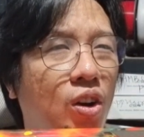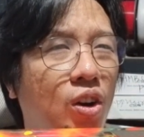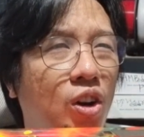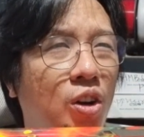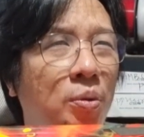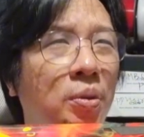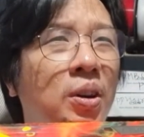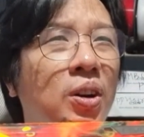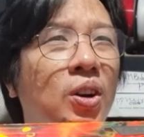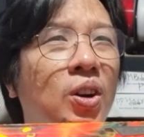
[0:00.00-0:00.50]

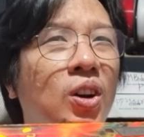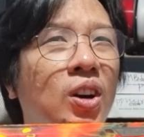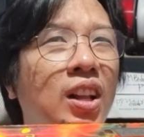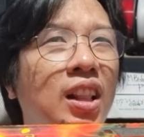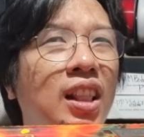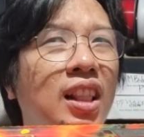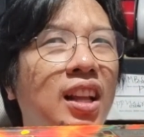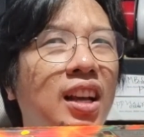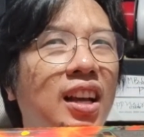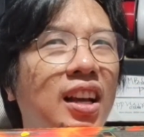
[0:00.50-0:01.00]

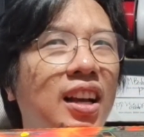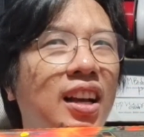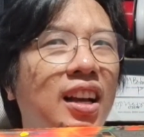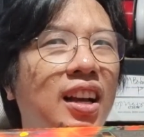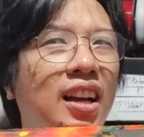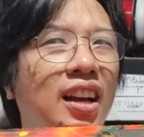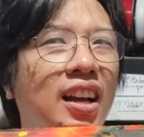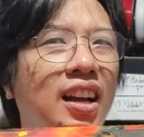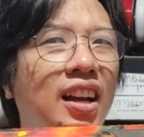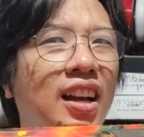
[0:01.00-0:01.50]
Overall,
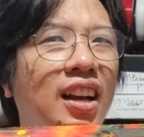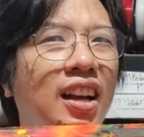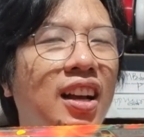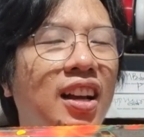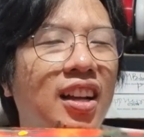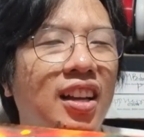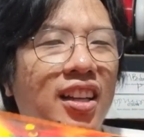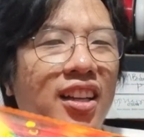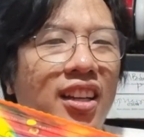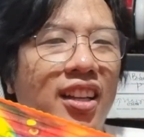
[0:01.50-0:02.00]

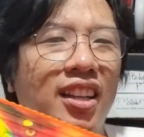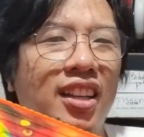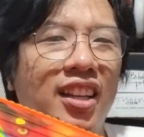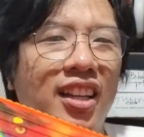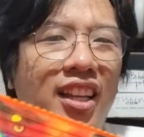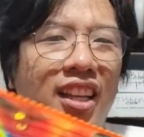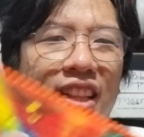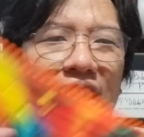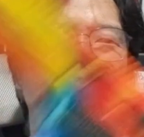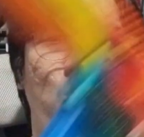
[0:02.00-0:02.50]

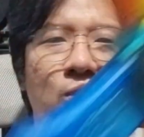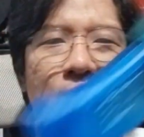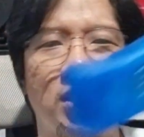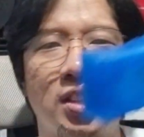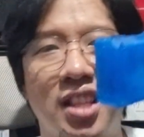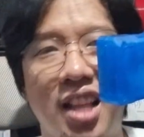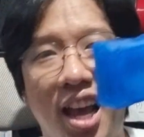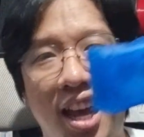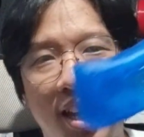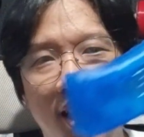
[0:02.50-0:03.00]
it looks
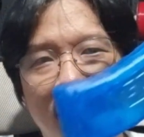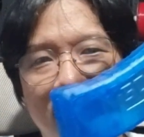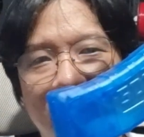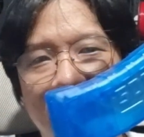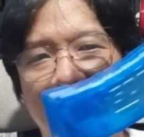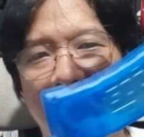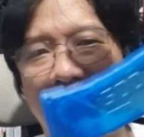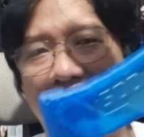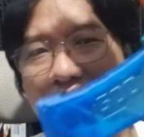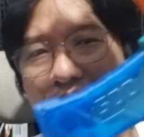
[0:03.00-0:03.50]
nice.
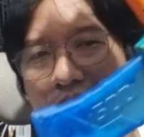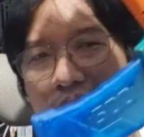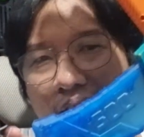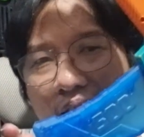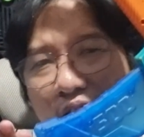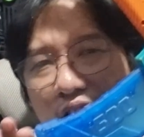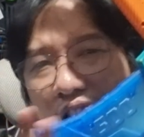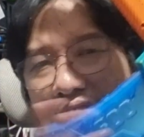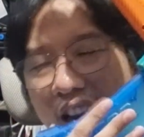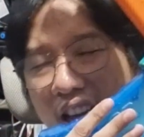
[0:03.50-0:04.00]
Have
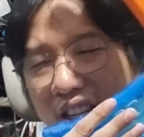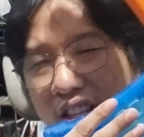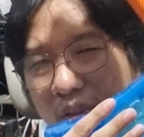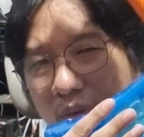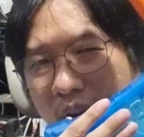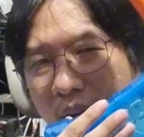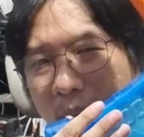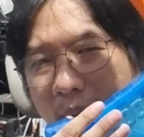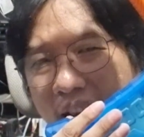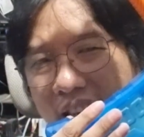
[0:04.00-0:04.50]
lots of
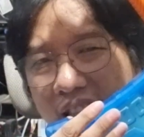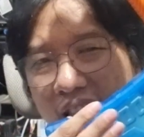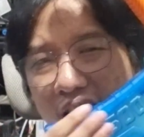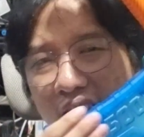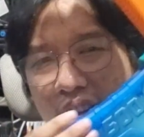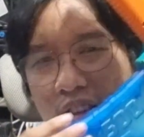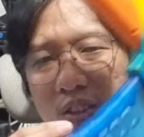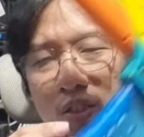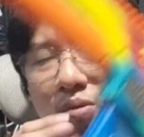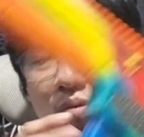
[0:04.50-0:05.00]

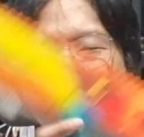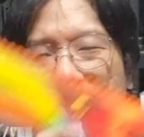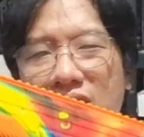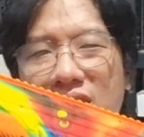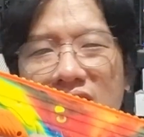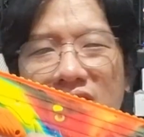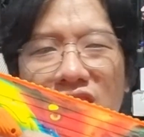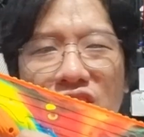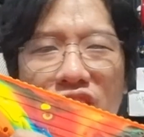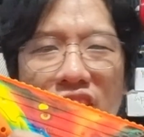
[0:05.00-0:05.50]
capacity,
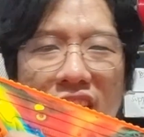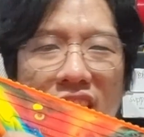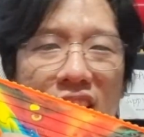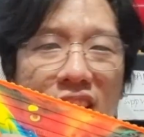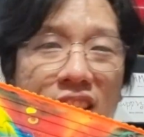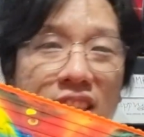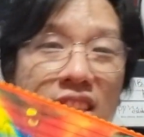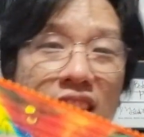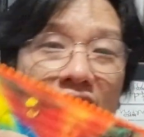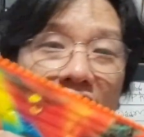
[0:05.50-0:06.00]

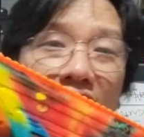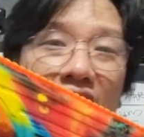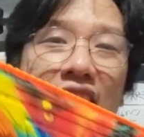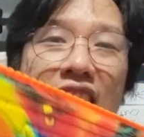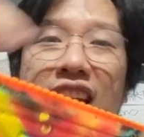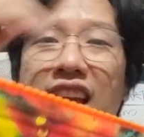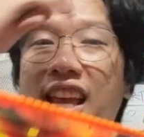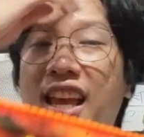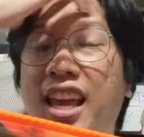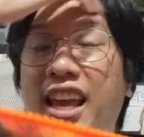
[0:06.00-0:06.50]
gels,
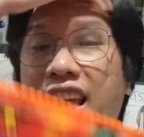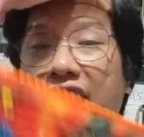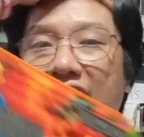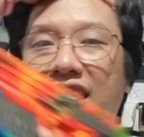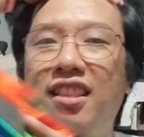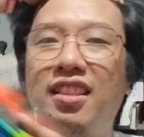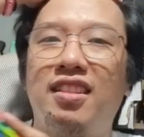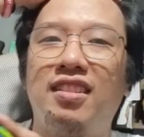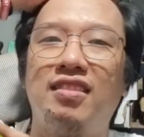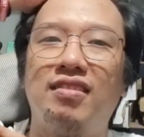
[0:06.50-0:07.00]

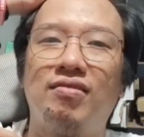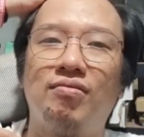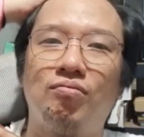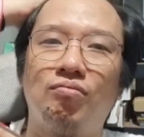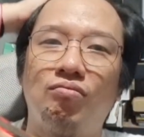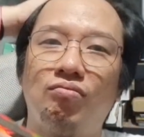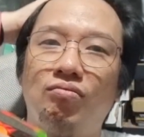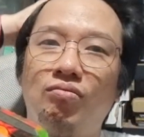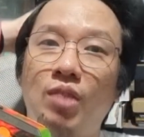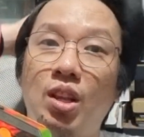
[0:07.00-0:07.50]
and
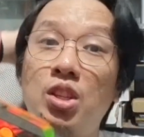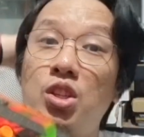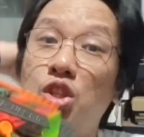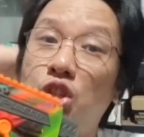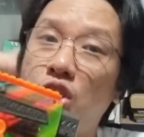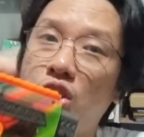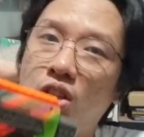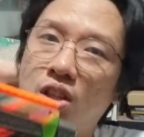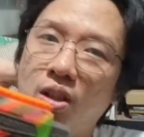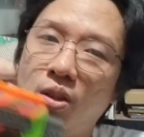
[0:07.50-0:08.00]
it
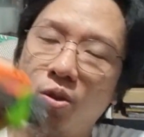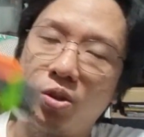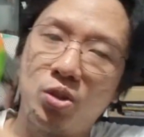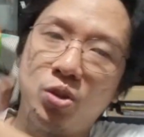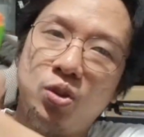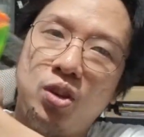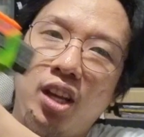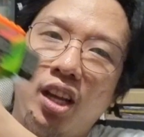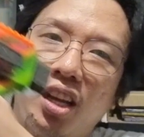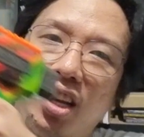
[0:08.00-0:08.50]
looks
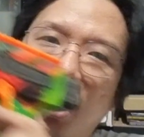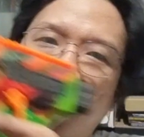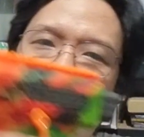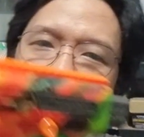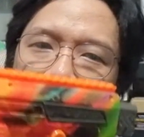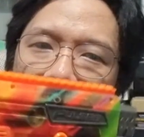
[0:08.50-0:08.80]
unique.